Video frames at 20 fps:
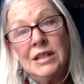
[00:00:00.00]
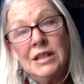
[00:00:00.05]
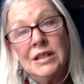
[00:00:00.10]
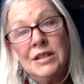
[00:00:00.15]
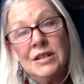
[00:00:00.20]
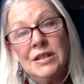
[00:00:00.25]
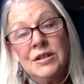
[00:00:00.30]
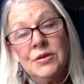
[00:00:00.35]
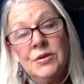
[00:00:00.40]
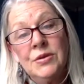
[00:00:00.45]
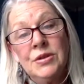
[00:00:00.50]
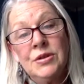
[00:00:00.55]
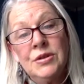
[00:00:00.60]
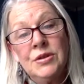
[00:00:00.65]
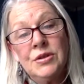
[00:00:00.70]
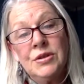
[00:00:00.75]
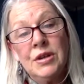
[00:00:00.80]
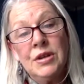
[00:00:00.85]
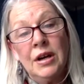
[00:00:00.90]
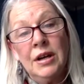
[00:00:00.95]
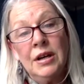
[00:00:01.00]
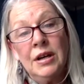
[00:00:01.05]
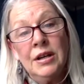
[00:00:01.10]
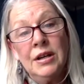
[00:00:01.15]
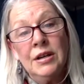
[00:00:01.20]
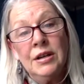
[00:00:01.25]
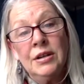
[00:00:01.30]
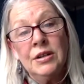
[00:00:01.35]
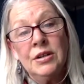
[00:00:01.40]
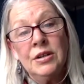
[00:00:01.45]
So
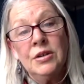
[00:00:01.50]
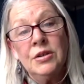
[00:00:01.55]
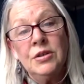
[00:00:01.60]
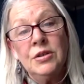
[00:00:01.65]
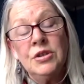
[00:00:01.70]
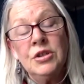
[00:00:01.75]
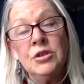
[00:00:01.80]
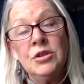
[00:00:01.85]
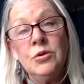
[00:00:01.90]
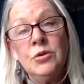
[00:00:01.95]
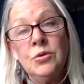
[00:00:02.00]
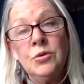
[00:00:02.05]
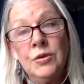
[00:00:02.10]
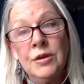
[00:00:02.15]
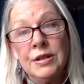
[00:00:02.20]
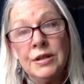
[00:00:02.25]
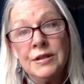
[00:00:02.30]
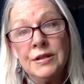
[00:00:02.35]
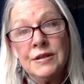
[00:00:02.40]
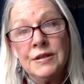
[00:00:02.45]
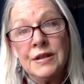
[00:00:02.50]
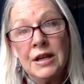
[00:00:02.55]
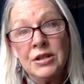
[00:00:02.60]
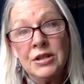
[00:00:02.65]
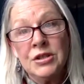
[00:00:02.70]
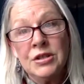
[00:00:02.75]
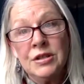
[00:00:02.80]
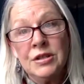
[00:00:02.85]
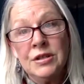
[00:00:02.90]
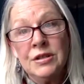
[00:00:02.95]
do the
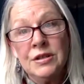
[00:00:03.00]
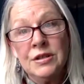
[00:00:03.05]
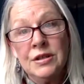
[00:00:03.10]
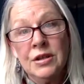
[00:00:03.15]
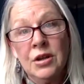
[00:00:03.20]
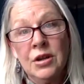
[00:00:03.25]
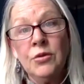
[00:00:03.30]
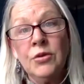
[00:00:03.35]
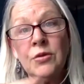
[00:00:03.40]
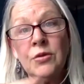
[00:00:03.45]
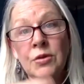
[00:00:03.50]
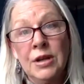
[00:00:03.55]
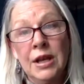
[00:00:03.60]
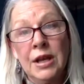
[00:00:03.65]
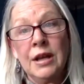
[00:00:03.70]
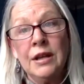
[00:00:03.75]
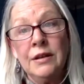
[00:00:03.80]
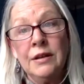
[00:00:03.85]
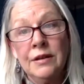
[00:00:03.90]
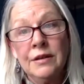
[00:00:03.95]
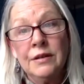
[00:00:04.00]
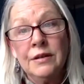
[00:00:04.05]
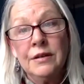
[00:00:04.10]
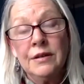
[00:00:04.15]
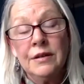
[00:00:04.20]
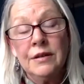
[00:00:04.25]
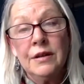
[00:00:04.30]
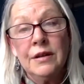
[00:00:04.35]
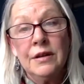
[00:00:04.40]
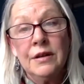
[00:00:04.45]
session, go through it again.
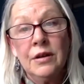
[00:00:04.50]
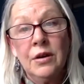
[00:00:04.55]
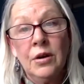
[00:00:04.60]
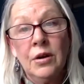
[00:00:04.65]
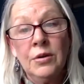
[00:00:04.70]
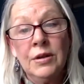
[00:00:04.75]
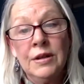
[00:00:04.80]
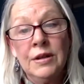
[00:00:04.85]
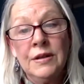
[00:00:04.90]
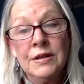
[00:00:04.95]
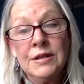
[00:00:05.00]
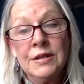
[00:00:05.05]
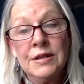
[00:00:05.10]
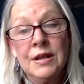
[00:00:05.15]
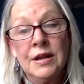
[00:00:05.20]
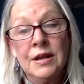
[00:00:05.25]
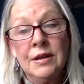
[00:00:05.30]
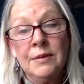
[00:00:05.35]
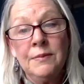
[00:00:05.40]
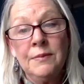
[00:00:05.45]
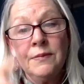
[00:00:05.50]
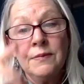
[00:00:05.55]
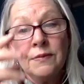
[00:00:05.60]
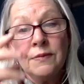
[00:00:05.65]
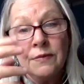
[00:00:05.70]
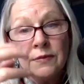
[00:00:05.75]
Only this time,